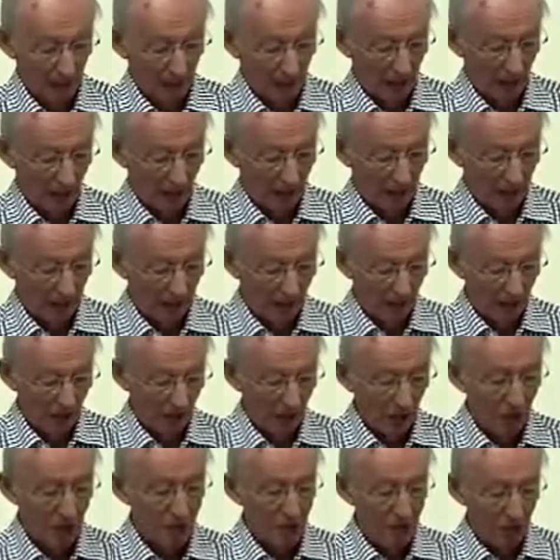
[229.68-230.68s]
and the
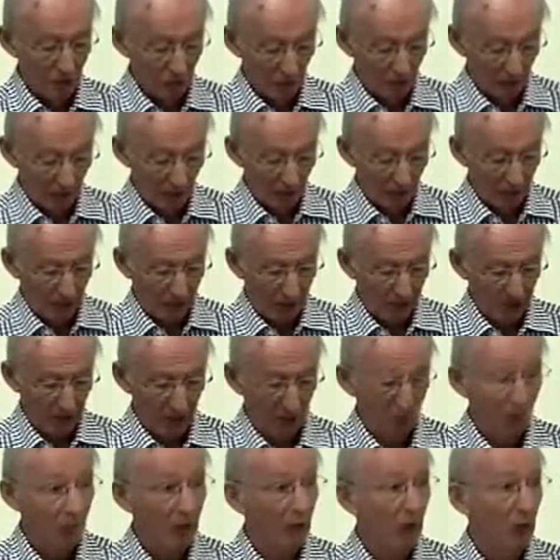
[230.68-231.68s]
logical approach, the
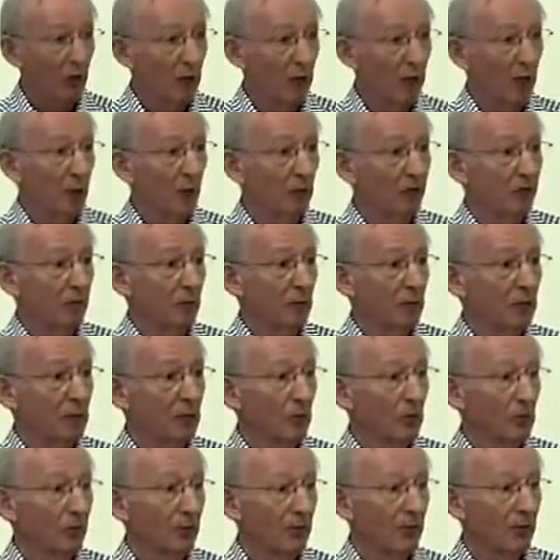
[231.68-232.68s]
one we're more
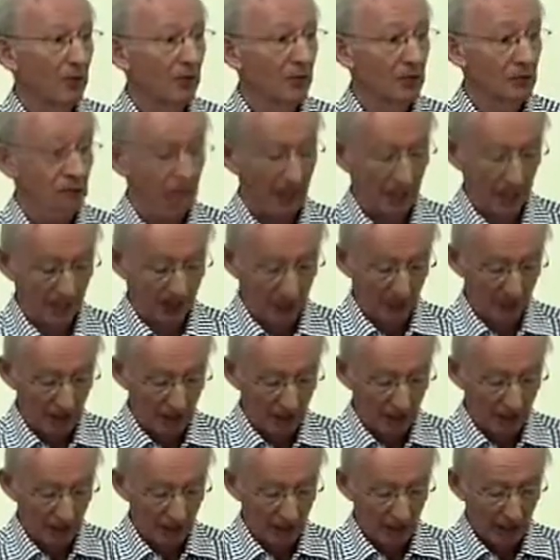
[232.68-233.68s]
familiar with in this day and
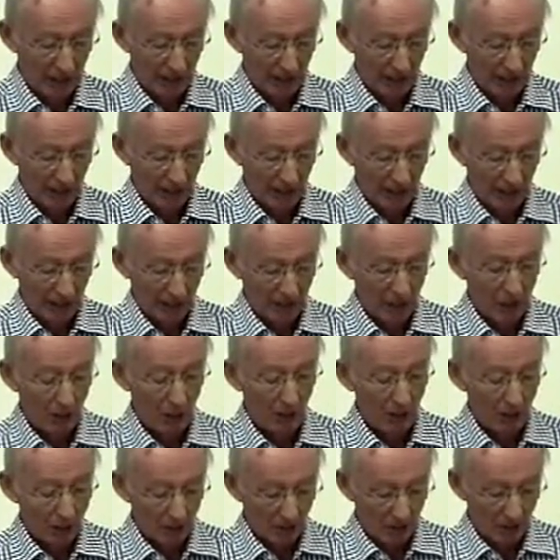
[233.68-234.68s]
age, as
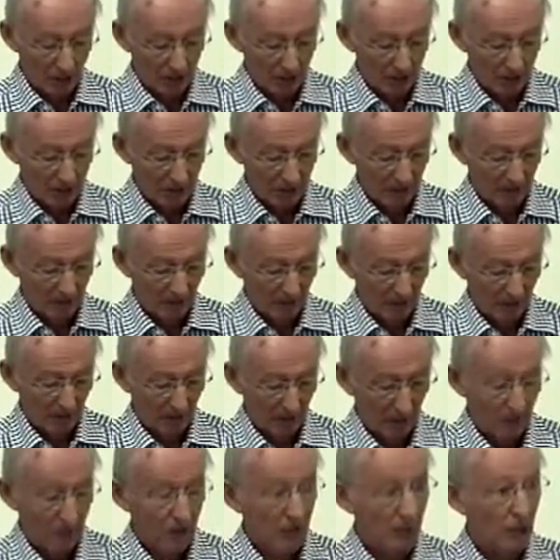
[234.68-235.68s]
logos.
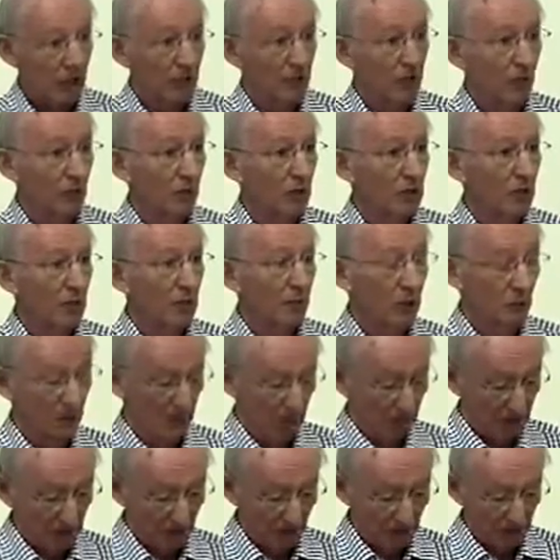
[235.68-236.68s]
She draws upon
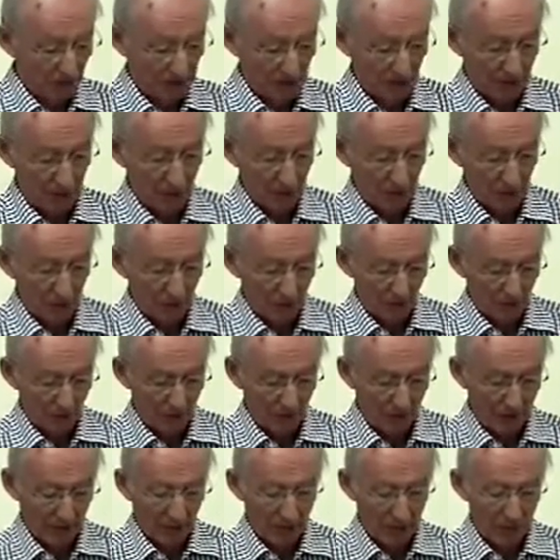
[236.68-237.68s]
the difference
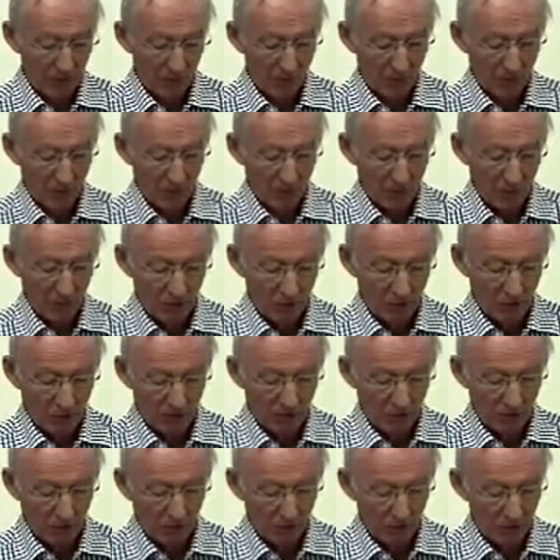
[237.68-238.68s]
between these two modes of
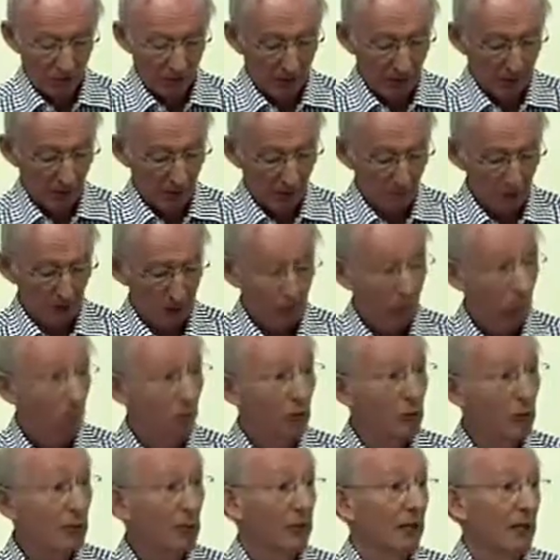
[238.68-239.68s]
thought to
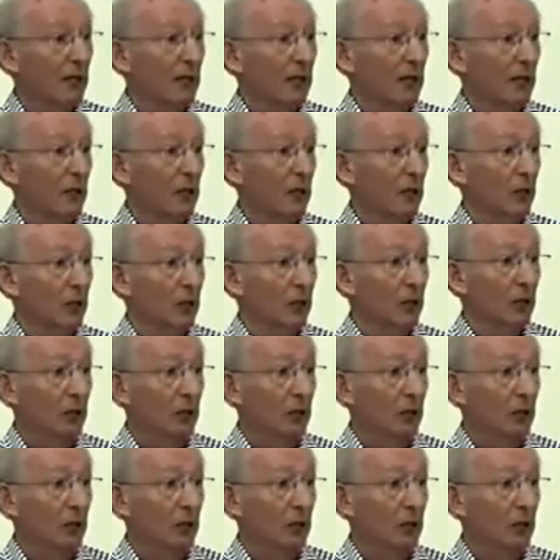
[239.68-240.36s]
illuminate her